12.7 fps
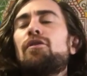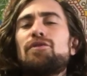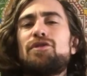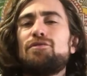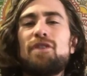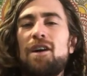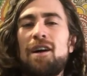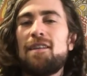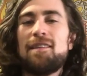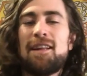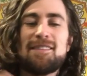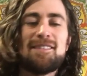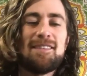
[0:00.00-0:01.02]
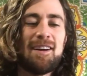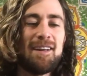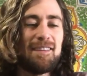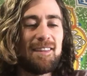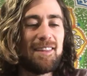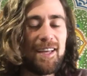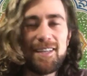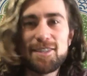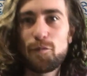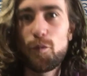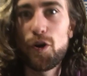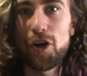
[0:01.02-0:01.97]
Do not, that
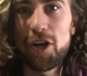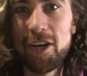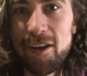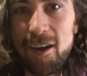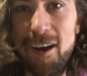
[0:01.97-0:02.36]
doesn't work.